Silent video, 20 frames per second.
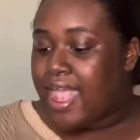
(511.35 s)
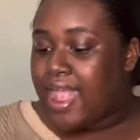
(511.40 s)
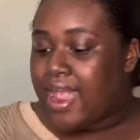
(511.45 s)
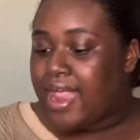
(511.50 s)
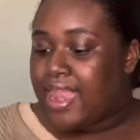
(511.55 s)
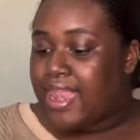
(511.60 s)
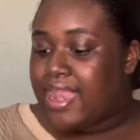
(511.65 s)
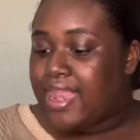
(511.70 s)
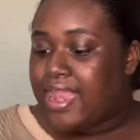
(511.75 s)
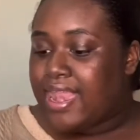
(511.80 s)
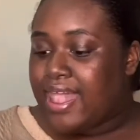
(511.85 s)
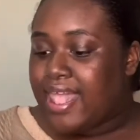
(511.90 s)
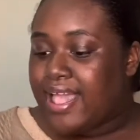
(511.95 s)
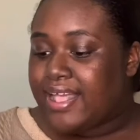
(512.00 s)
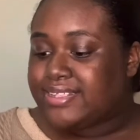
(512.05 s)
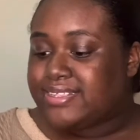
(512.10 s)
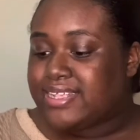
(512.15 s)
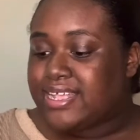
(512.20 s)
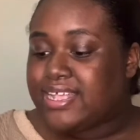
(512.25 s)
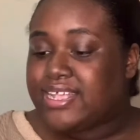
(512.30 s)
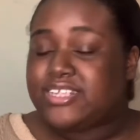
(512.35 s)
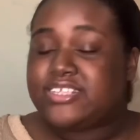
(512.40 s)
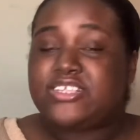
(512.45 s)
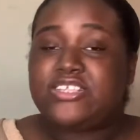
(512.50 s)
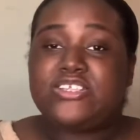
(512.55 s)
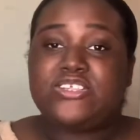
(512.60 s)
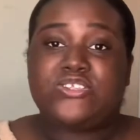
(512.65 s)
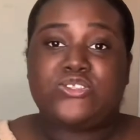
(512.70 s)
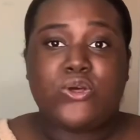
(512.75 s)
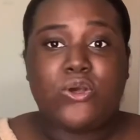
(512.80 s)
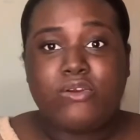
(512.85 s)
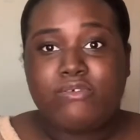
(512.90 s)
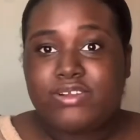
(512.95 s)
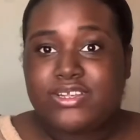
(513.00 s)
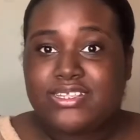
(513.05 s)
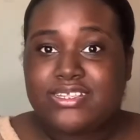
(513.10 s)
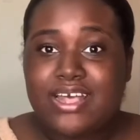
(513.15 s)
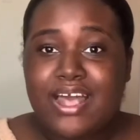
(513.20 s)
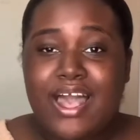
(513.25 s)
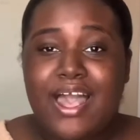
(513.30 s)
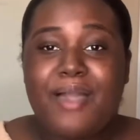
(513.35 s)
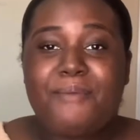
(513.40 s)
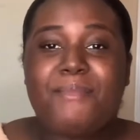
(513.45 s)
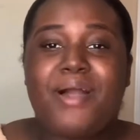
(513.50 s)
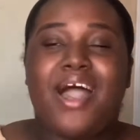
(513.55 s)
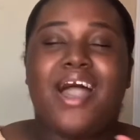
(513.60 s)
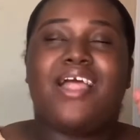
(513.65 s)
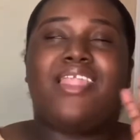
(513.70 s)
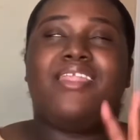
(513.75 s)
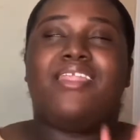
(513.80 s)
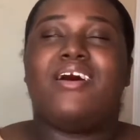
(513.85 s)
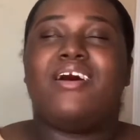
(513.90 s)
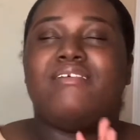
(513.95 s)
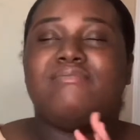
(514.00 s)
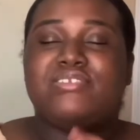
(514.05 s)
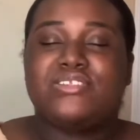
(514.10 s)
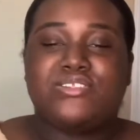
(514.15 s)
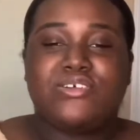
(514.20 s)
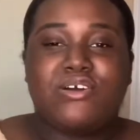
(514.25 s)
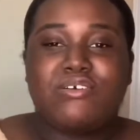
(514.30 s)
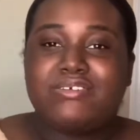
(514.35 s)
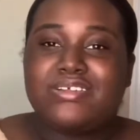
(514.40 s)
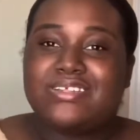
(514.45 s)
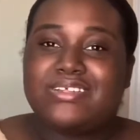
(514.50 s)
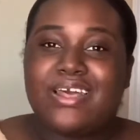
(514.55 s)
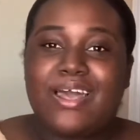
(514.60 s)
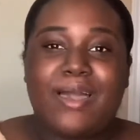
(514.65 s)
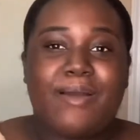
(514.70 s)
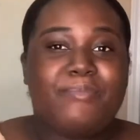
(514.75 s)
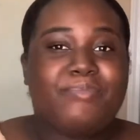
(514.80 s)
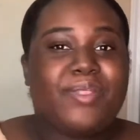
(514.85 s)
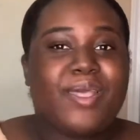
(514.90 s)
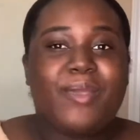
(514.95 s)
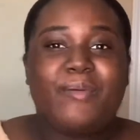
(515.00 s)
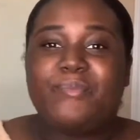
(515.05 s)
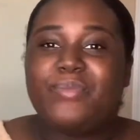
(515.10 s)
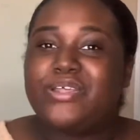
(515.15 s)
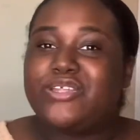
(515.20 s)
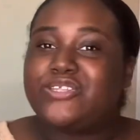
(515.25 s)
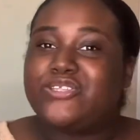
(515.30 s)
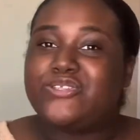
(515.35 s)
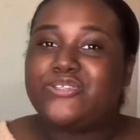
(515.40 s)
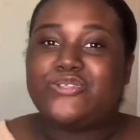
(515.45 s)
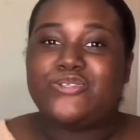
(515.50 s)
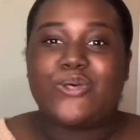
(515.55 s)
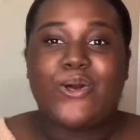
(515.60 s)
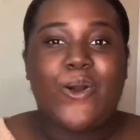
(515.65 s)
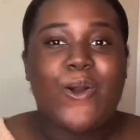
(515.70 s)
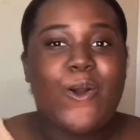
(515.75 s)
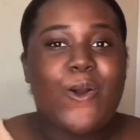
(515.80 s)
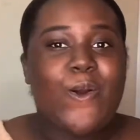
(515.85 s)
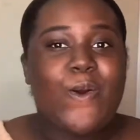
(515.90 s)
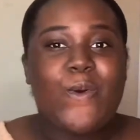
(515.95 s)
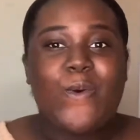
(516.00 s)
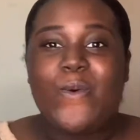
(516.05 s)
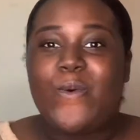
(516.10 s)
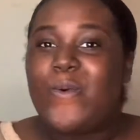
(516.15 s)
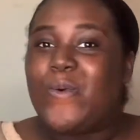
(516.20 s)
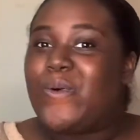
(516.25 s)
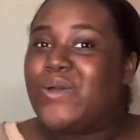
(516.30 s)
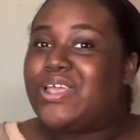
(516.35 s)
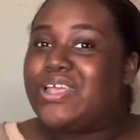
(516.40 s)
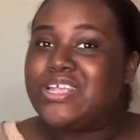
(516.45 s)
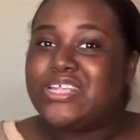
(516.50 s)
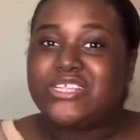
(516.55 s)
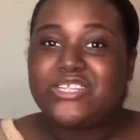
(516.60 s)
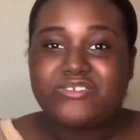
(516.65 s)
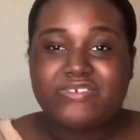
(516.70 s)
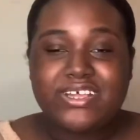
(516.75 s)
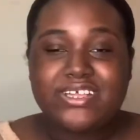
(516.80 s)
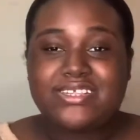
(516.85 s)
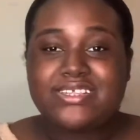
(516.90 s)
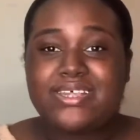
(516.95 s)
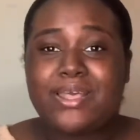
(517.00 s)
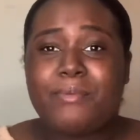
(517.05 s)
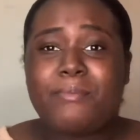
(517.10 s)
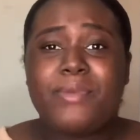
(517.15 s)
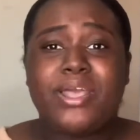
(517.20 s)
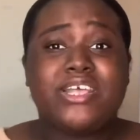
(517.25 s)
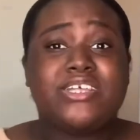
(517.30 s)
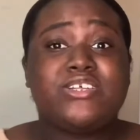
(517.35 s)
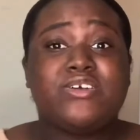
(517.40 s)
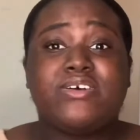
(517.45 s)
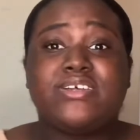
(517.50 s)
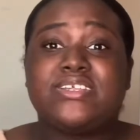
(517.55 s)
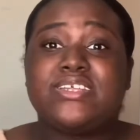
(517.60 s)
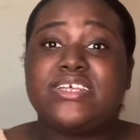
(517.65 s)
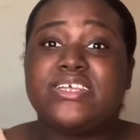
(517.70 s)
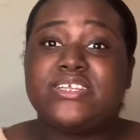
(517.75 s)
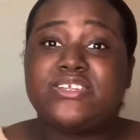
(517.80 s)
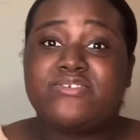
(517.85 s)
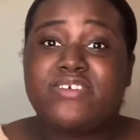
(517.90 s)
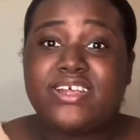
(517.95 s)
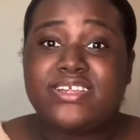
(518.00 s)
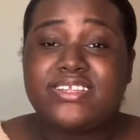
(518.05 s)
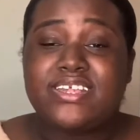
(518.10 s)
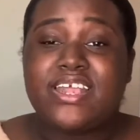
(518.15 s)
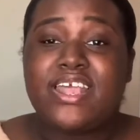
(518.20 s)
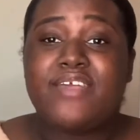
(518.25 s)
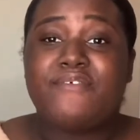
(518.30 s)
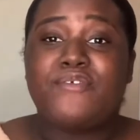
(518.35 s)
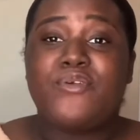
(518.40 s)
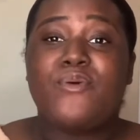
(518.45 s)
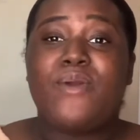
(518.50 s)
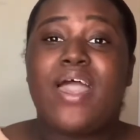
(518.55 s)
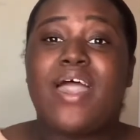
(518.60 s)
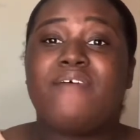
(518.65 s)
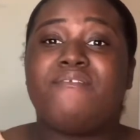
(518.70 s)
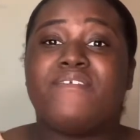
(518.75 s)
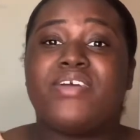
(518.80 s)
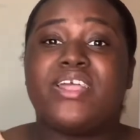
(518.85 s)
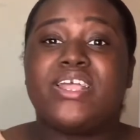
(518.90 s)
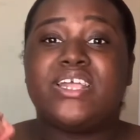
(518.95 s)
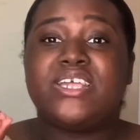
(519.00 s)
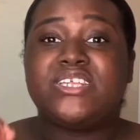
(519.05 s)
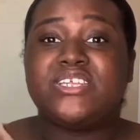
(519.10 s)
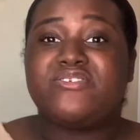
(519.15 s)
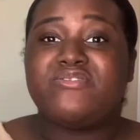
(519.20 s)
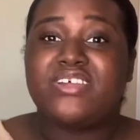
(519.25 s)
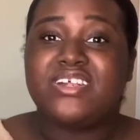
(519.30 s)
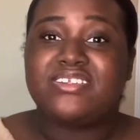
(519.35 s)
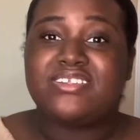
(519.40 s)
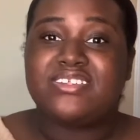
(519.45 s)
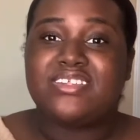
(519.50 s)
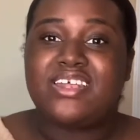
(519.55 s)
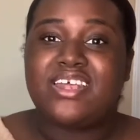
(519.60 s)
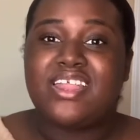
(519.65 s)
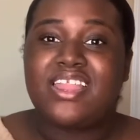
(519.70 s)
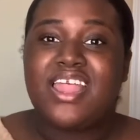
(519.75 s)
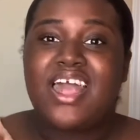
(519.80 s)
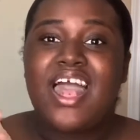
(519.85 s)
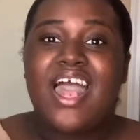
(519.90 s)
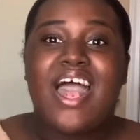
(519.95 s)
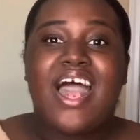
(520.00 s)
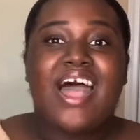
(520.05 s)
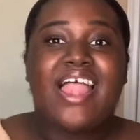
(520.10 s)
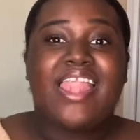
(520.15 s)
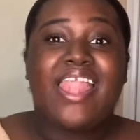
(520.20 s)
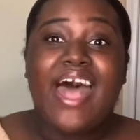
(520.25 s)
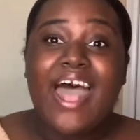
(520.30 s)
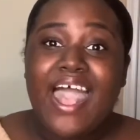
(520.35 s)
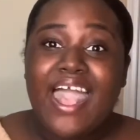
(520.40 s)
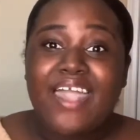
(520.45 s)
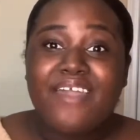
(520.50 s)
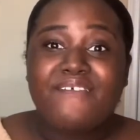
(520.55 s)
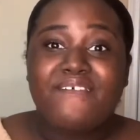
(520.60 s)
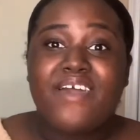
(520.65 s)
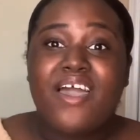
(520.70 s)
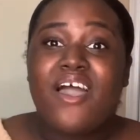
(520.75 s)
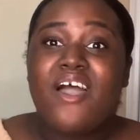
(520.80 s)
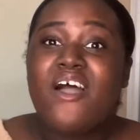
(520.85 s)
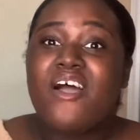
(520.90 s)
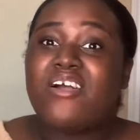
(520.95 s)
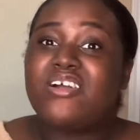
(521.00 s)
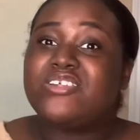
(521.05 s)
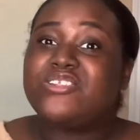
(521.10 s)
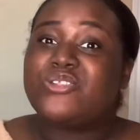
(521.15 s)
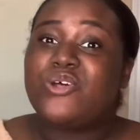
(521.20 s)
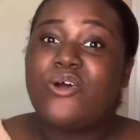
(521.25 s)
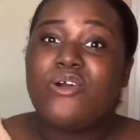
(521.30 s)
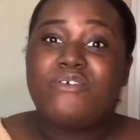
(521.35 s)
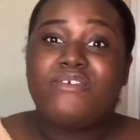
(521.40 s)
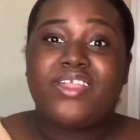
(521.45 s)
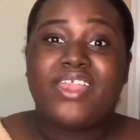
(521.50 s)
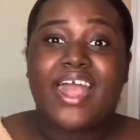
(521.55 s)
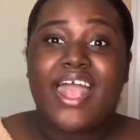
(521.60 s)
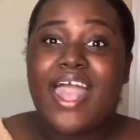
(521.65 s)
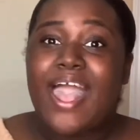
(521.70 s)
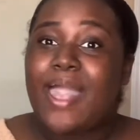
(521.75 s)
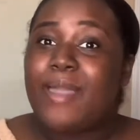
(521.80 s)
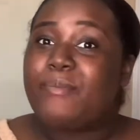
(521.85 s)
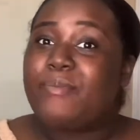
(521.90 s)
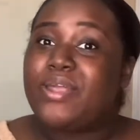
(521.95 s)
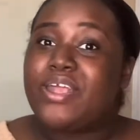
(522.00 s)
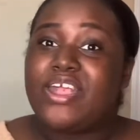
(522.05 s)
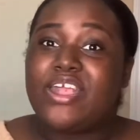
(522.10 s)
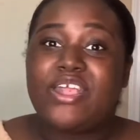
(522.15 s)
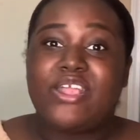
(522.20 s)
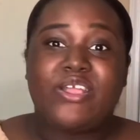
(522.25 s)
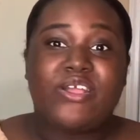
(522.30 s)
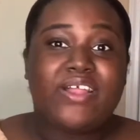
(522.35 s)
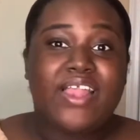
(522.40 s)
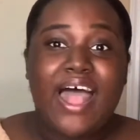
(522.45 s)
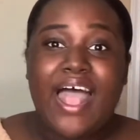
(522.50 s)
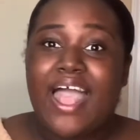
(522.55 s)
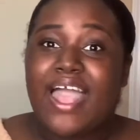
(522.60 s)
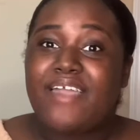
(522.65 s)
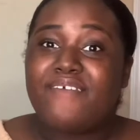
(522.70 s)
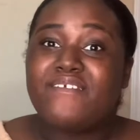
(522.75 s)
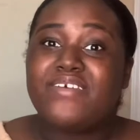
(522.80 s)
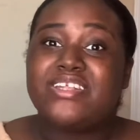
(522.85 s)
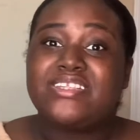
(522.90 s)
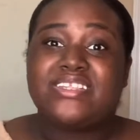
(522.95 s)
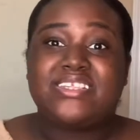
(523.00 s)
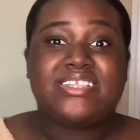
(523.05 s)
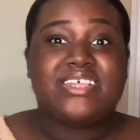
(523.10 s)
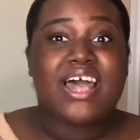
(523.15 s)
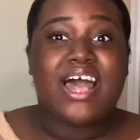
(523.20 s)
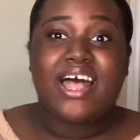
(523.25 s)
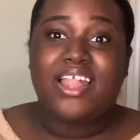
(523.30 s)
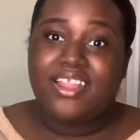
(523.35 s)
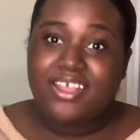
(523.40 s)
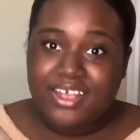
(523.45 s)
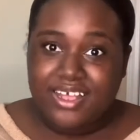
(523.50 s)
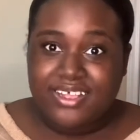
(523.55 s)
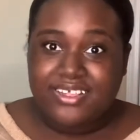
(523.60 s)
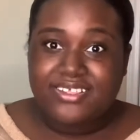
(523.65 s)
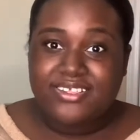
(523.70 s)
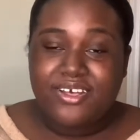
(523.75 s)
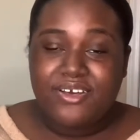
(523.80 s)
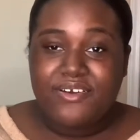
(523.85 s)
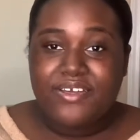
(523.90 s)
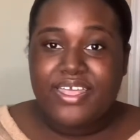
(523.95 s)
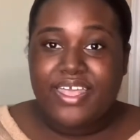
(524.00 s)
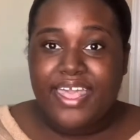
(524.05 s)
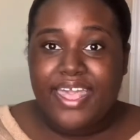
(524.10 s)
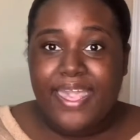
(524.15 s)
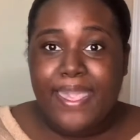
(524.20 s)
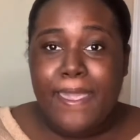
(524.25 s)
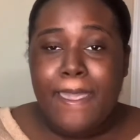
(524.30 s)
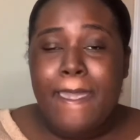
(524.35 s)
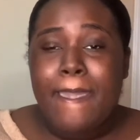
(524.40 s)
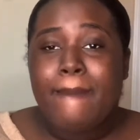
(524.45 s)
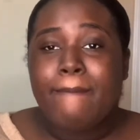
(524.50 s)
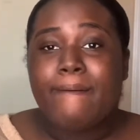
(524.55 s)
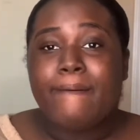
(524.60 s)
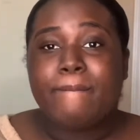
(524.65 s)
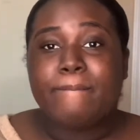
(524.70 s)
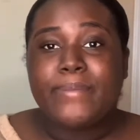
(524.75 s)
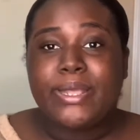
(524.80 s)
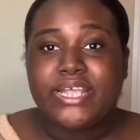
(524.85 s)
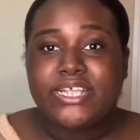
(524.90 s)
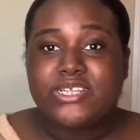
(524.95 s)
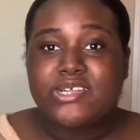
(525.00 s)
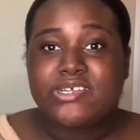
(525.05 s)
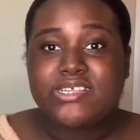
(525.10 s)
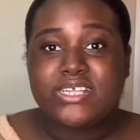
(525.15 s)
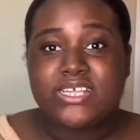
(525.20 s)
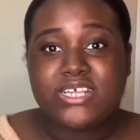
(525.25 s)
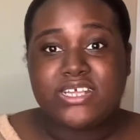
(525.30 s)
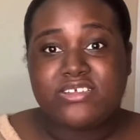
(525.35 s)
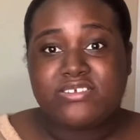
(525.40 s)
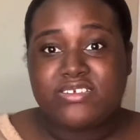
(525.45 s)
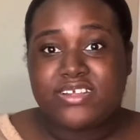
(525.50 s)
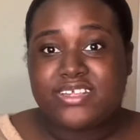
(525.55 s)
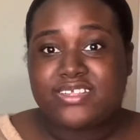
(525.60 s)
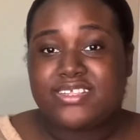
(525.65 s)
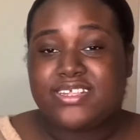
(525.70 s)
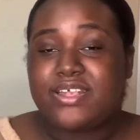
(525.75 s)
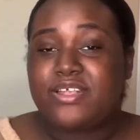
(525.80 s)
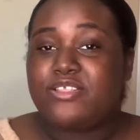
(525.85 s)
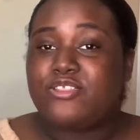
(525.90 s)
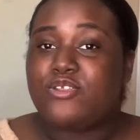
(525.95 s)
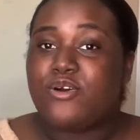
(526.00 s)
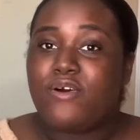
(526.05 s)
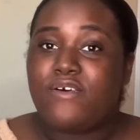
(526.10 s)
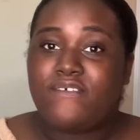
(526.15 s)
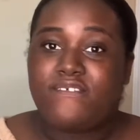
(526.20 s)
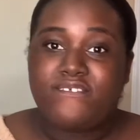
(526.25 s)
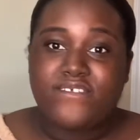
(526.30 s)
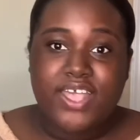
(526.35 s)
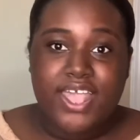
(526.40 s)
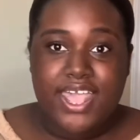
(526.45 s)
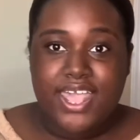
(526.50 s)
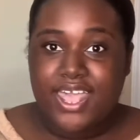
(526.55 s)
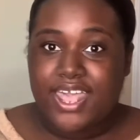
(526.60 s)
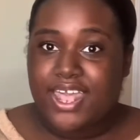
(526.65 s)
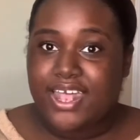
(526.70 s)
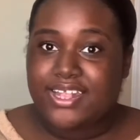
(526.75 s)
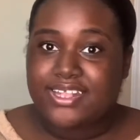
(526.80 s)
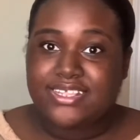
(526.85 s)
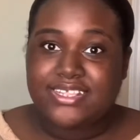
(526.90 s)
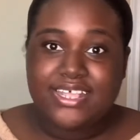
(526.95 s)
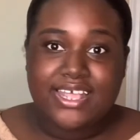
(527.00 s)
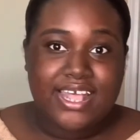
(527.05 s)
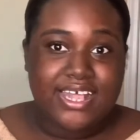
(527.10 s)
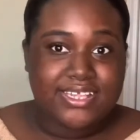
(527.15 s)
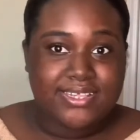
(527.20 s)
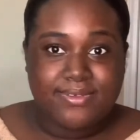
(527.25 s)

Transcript: Next is story time. I love story time. They be so interesting. Make sure it's interesting. If you have an interesting life or story that happened in your life, tell us, okay? But make sure it's interesting. Don't fake it to get some.